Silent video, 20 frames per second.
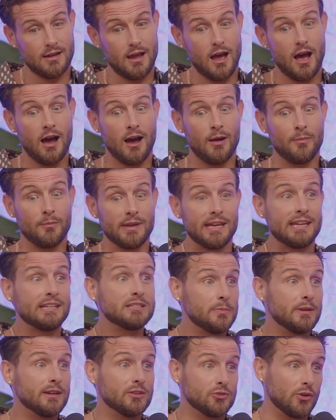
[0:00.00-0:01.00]
It
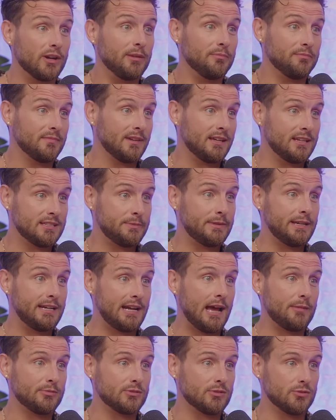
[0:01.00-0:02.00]
has been a dream. It has been
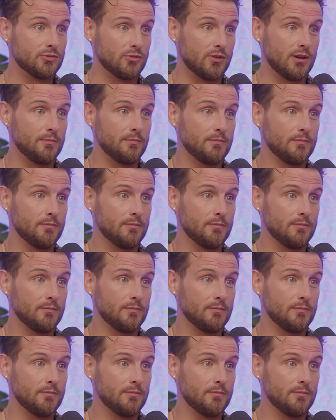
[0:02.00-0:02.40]
an absolute dream.